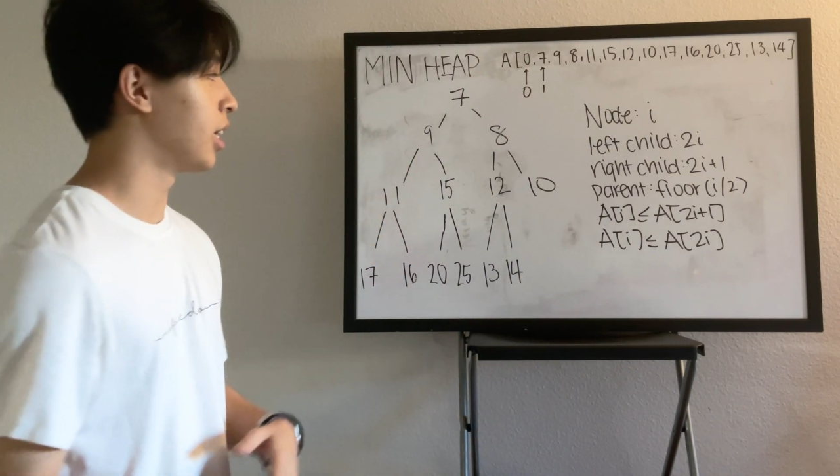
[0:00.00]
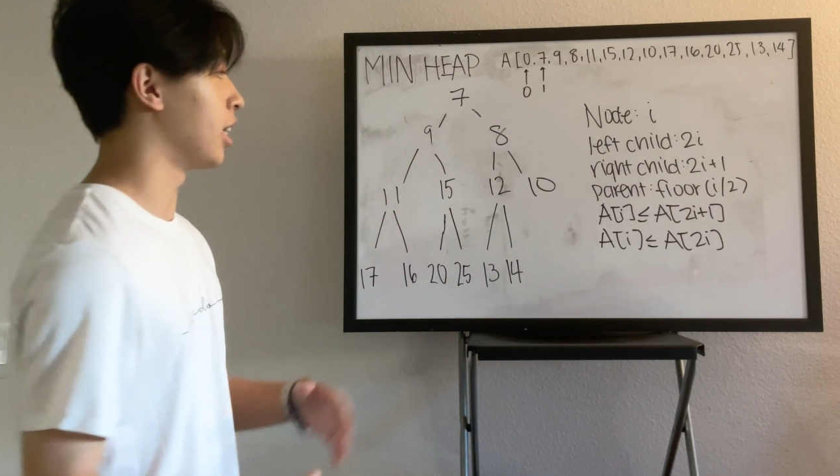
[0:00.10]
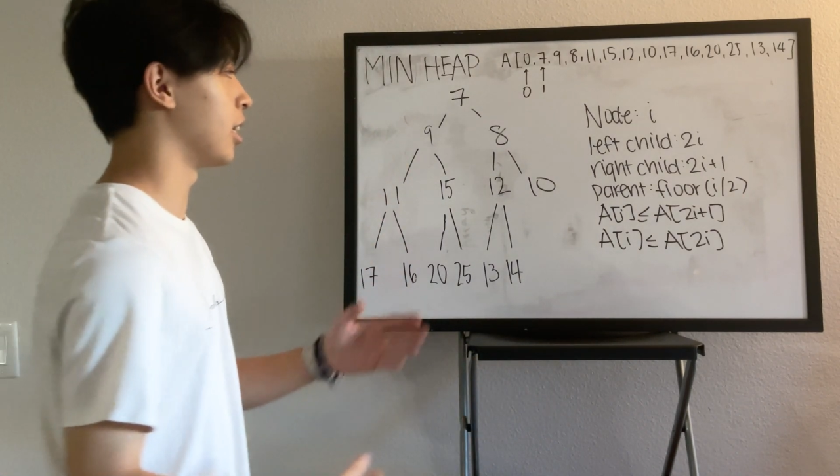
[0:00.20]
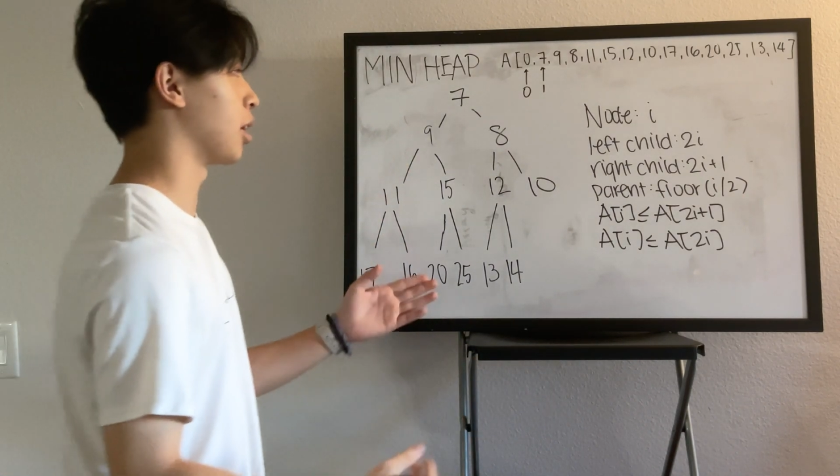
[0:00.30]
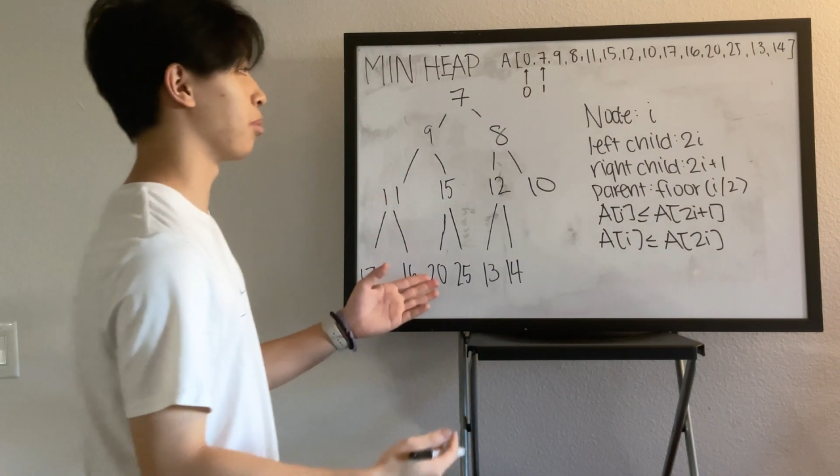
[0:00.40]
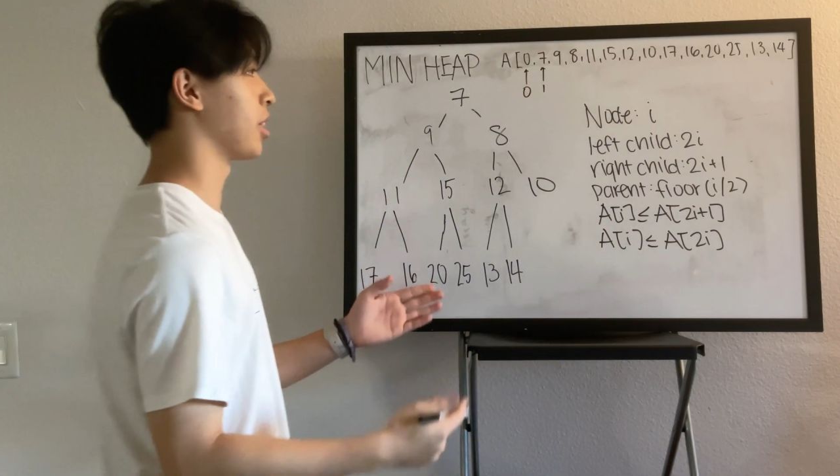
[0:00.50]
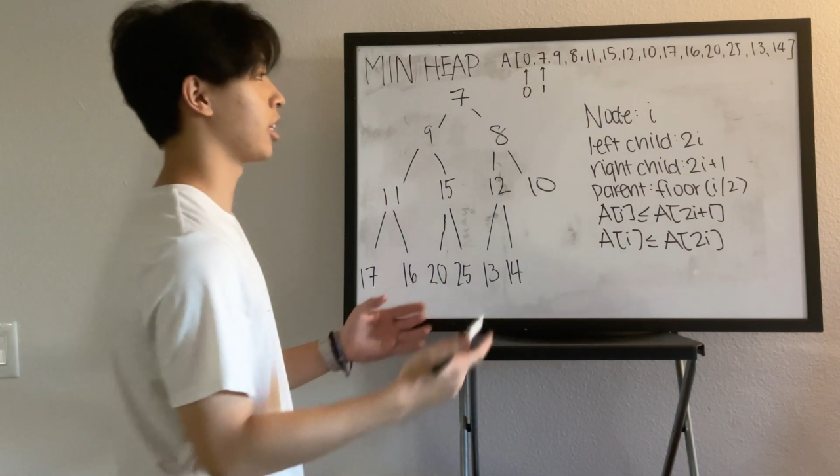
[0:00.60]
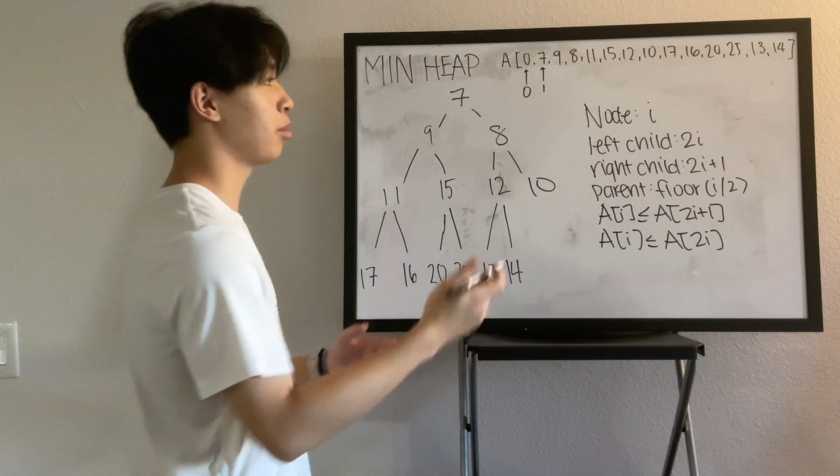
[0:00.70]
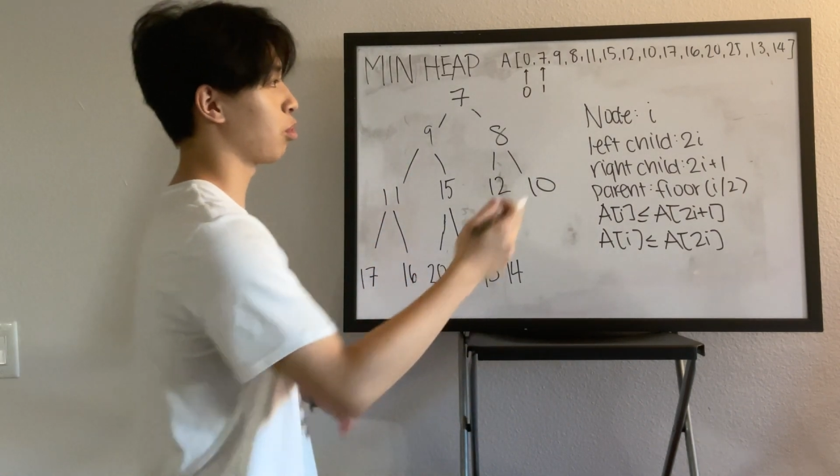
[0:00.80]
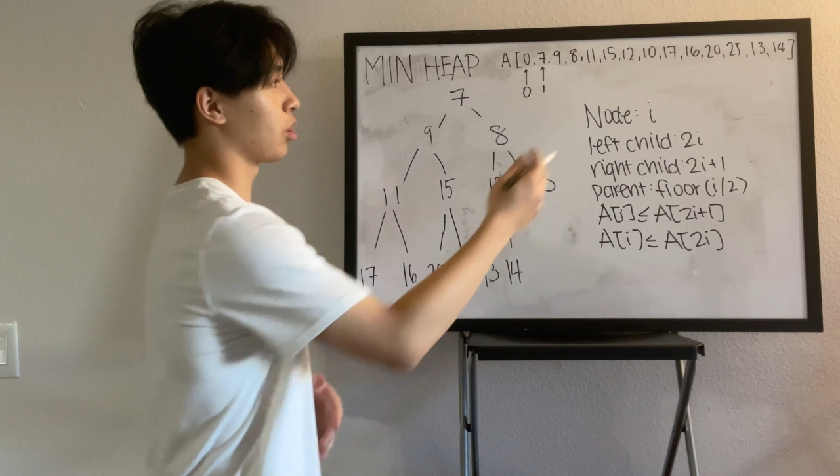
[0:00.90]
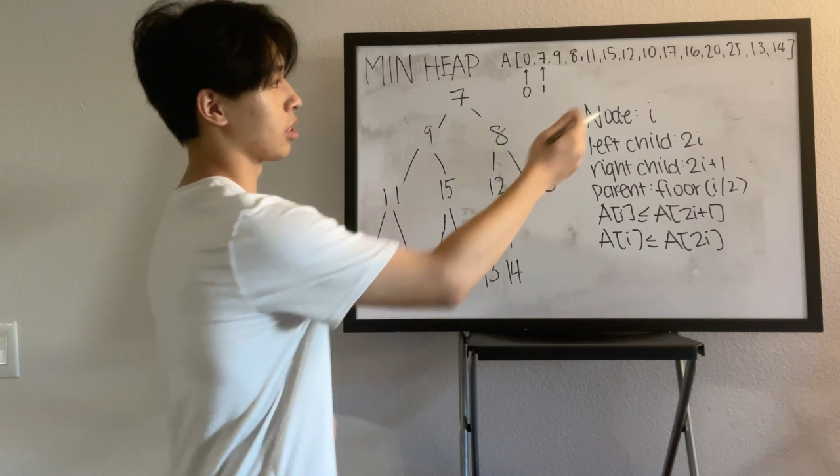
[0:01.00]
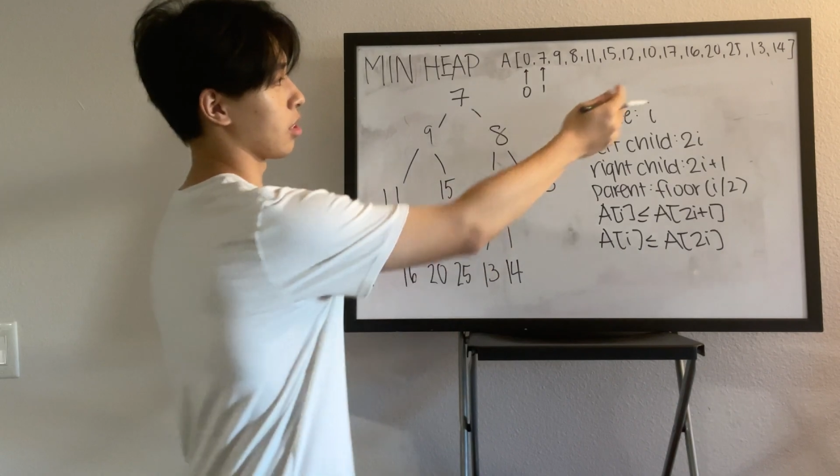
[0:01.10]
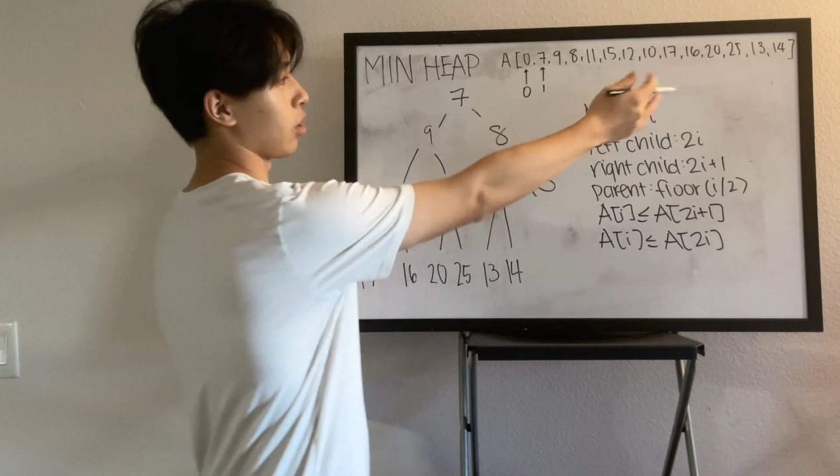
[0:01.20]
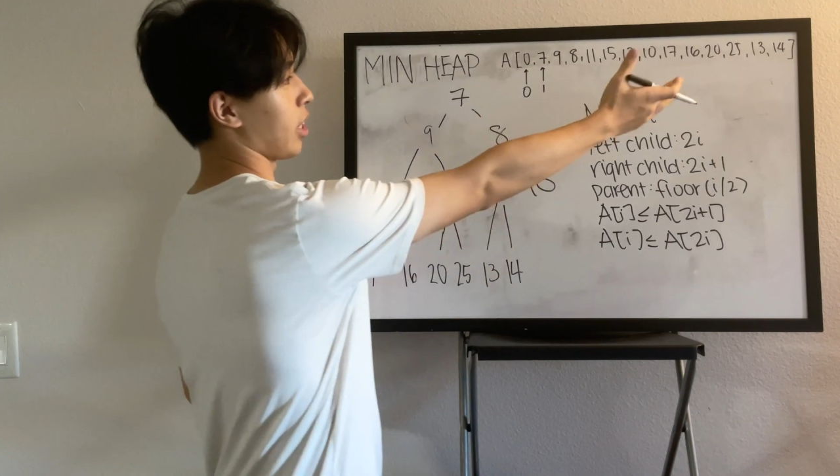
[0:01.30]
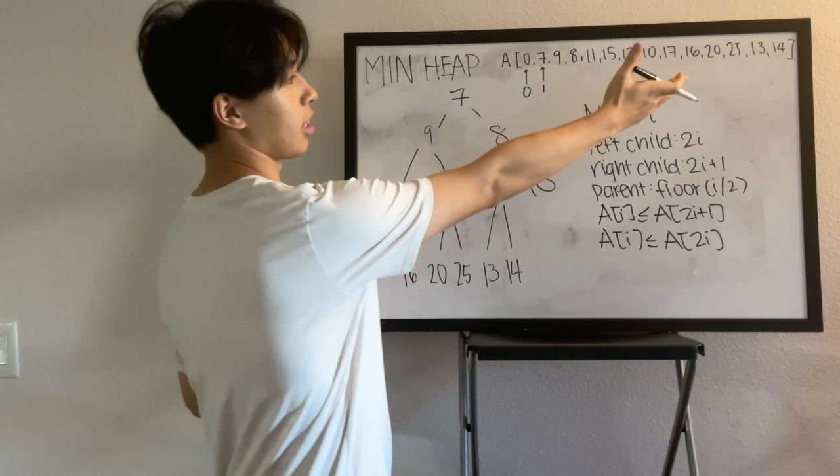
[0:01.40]
in our min heap, which is
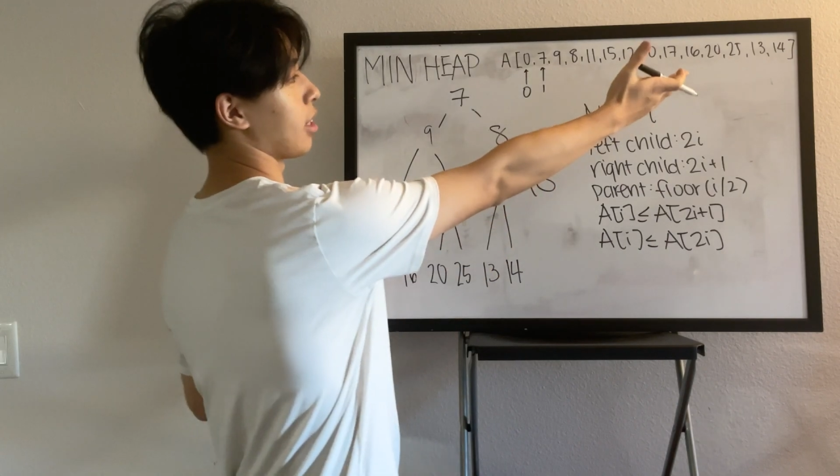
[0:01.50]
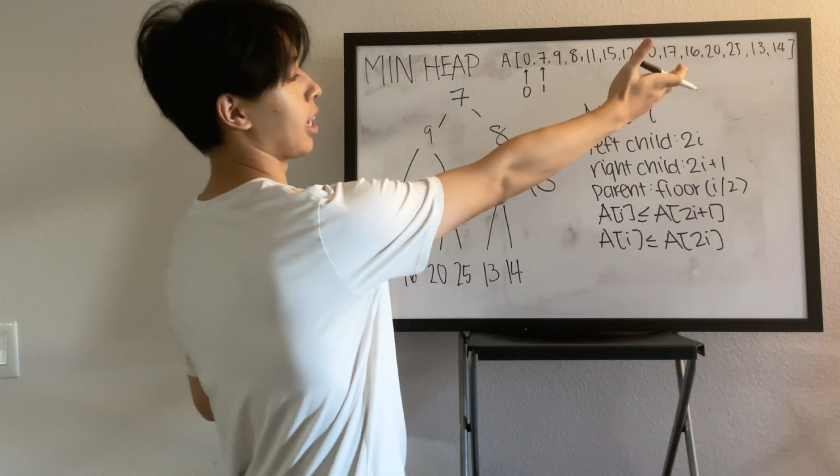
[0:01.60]
located